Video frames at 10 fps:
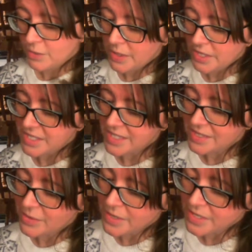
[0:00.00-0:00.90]

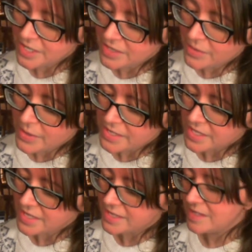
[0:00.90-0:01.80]
gorgeous, gorgeous,
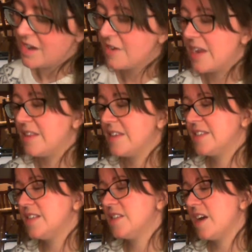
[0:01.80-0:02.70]
gorgeous. Okay,
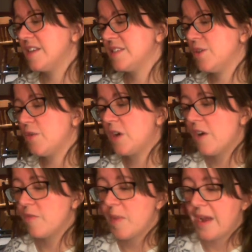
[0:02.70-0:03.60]
this is a silver cuff